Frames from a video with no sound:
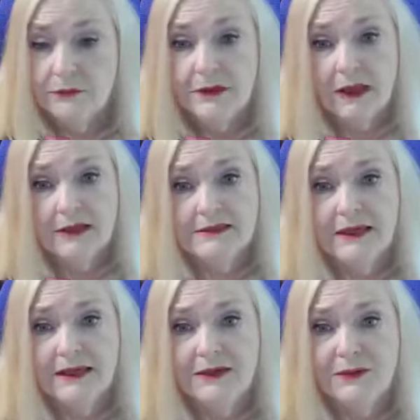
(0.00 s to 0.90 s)
like I
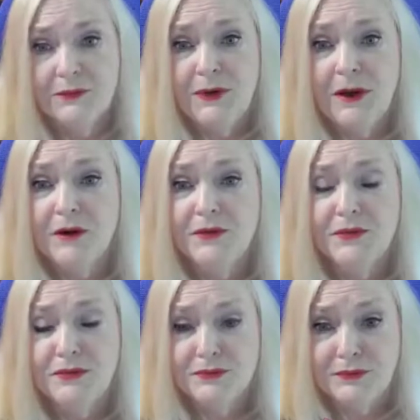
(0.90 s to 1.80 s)
said, we are
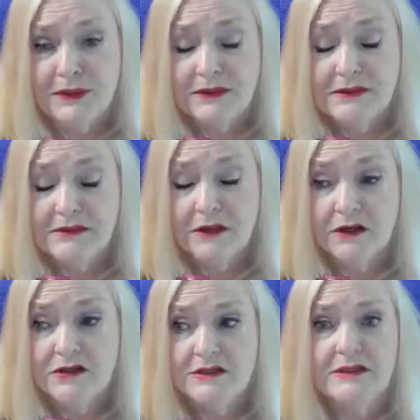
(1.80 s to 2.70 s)
thrilled. This
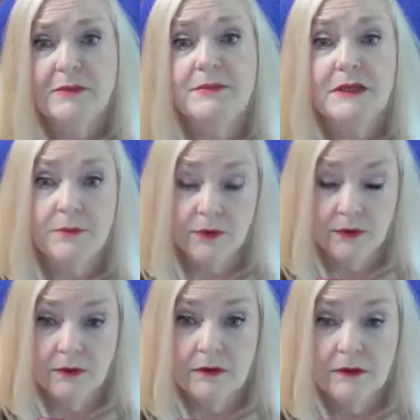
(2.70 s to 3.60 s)
launches
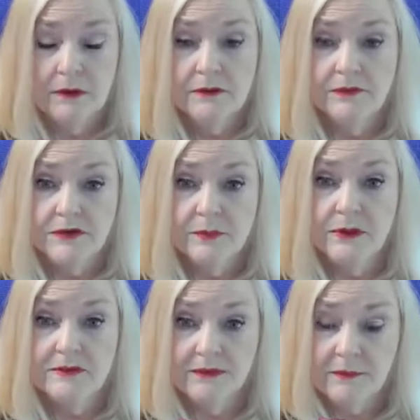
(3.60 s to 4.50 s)
September, first part
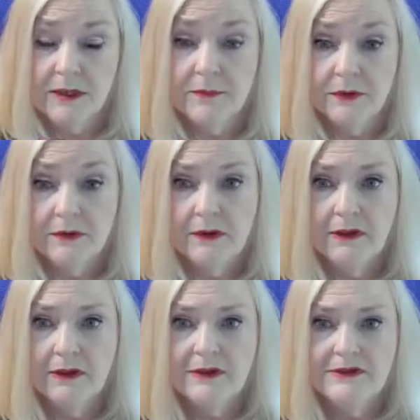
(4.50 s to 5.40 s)
of September.
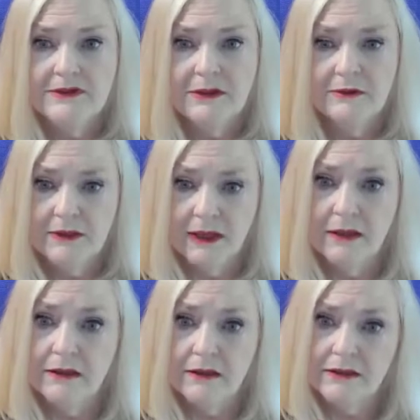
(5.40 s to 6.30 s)
So take
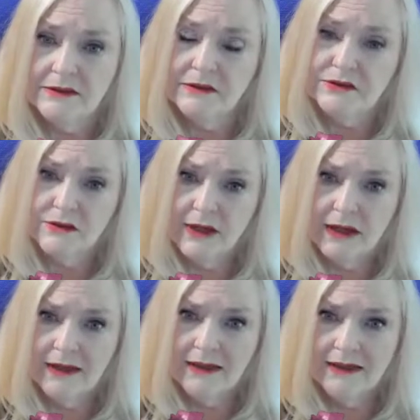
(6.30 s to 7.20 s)
a look as soon as you
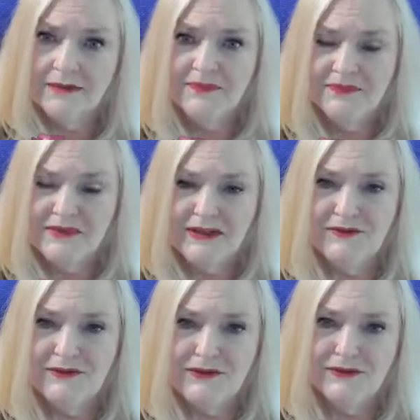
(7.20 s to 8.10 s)
can. See
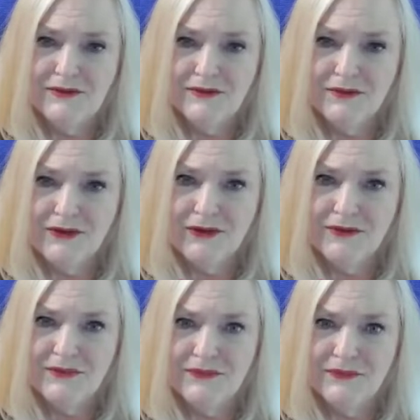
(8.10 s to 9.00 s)
if it's a fit for
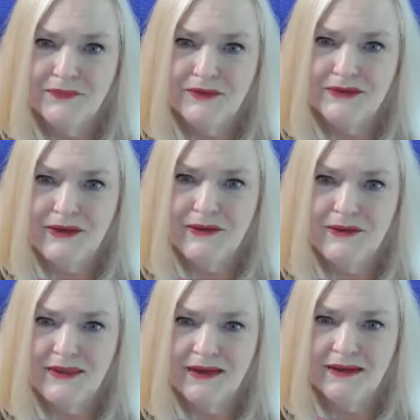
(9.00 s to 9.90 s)
you. We'll see you
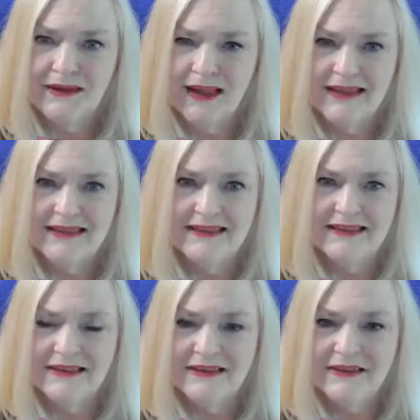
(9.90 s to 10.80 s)
in the next class.
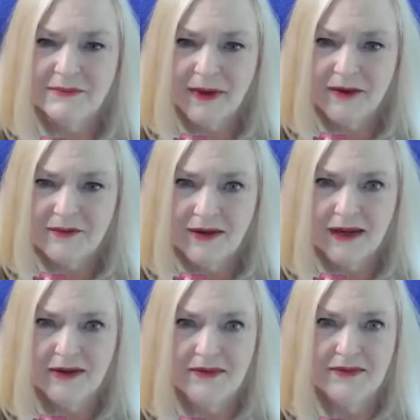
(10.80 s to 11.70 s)
Bye for
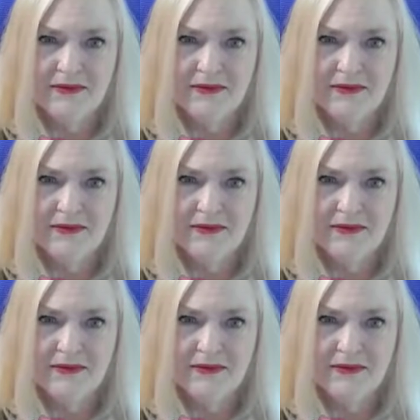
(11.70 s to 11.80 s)
now.